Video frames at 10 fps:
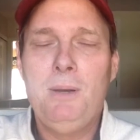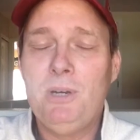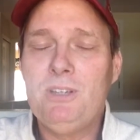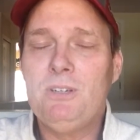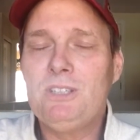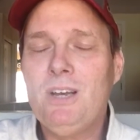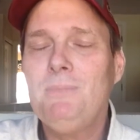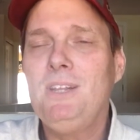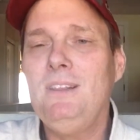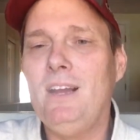But there's
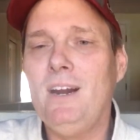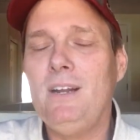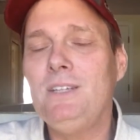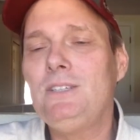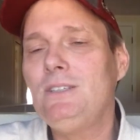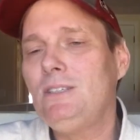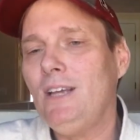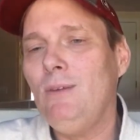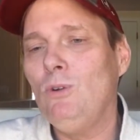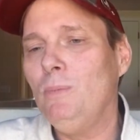something there. And this is the
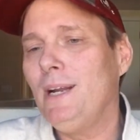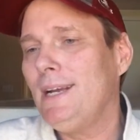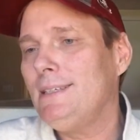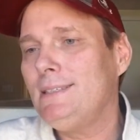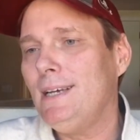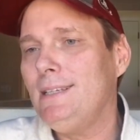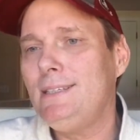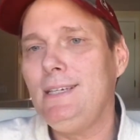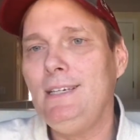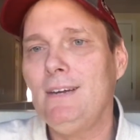same woman, like I said,
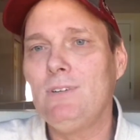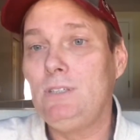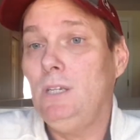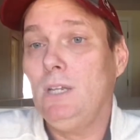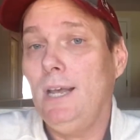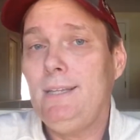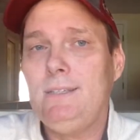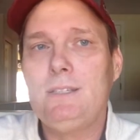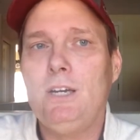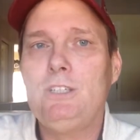she didn't like
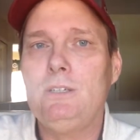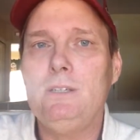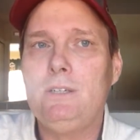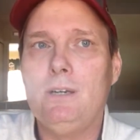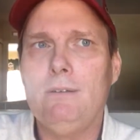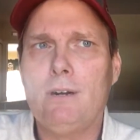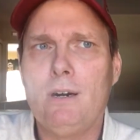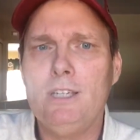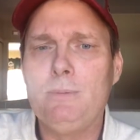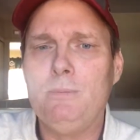this country until
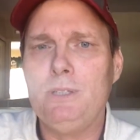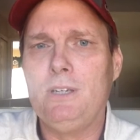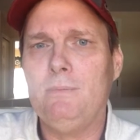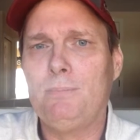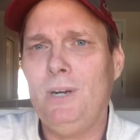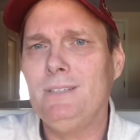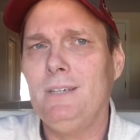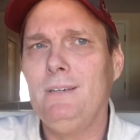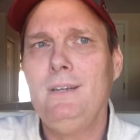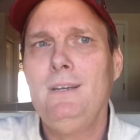her husband was
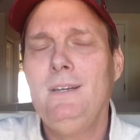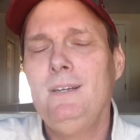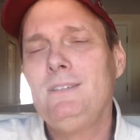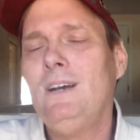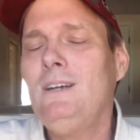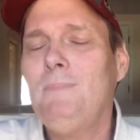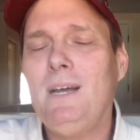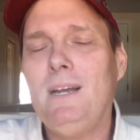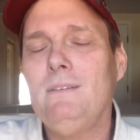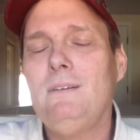president. Talk
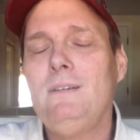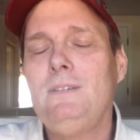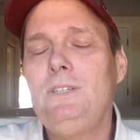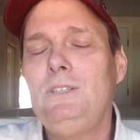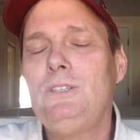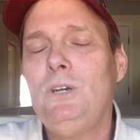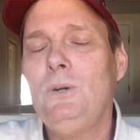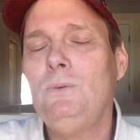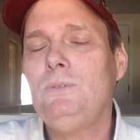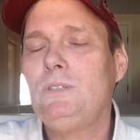about how she's
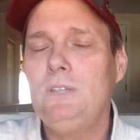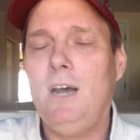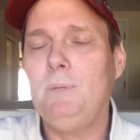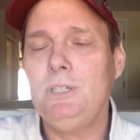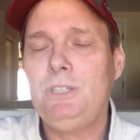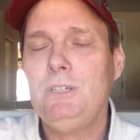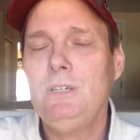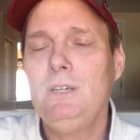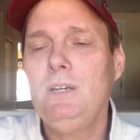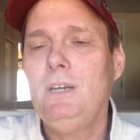so snobbish.
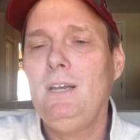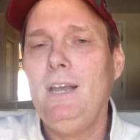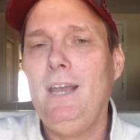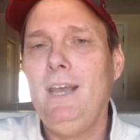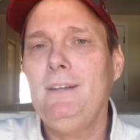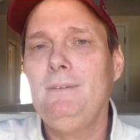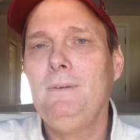And